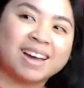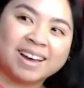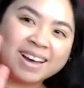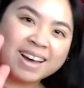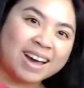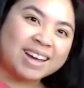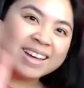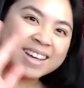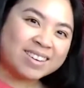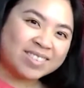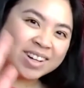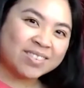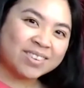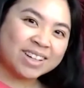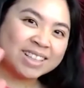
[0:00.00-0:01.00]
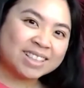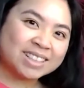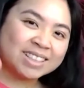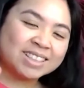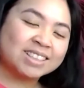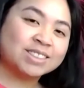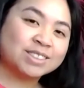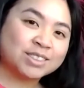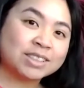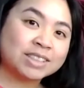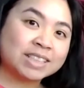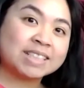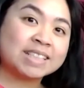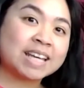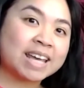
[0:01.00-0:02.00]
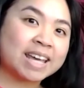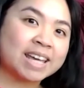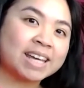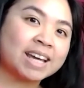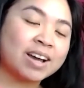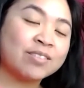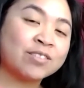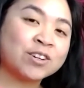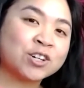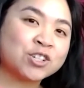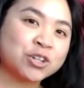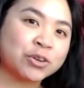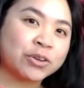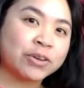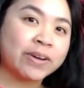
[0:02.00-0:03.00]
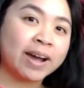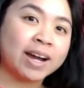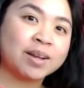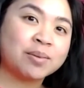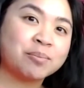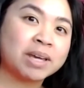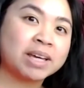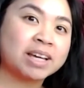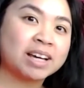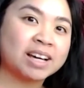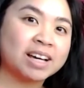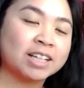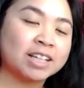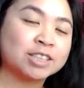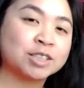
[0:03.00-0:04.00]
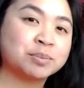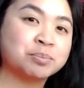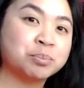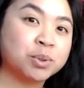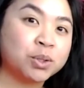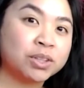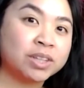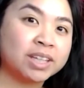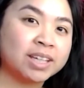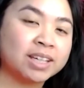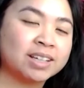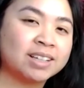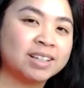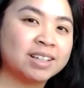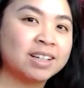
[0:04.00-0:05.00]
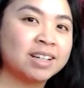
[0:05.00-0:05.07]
Hi everyone! So today I'm going to show you how to make a smoothie.